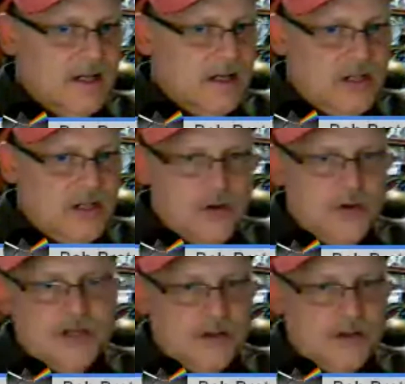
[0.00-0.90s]

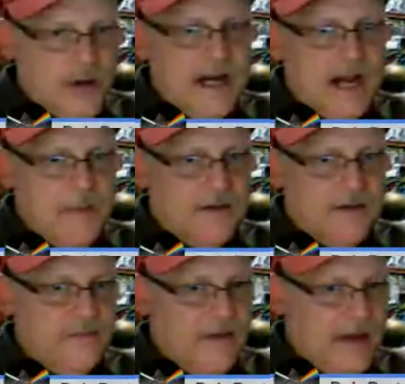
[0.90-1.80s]
Huge, great comic
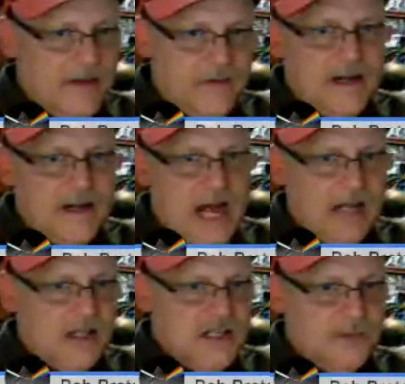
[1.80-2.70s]
fan, very
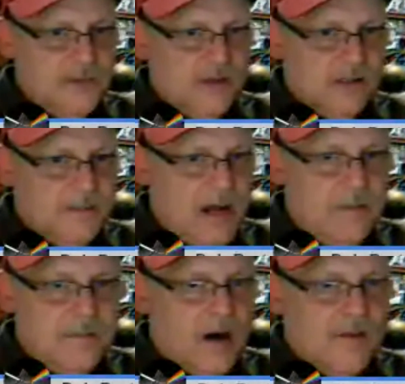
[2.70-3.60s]
knowledgeable
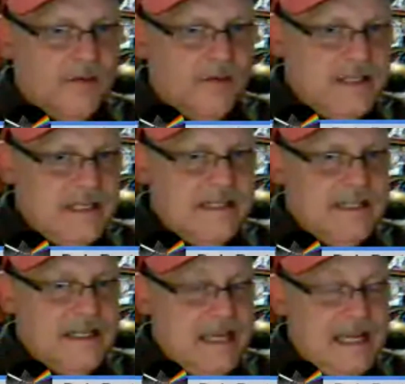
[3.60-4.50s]
about Marvel and
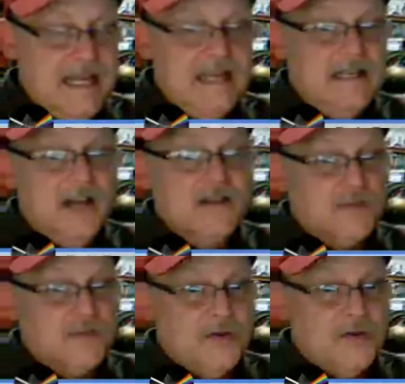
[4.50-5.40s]
DC. He does
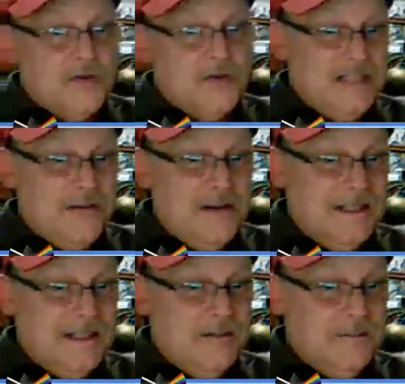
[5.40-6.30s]
read almost
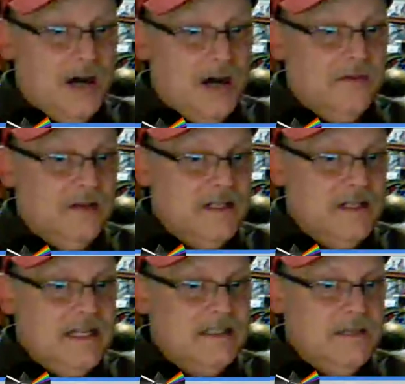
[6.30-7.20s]
everything that Marvel and
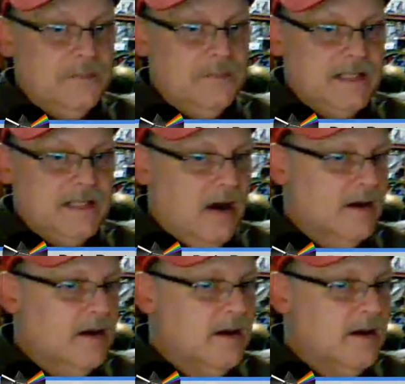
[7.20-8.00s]
DC puts out.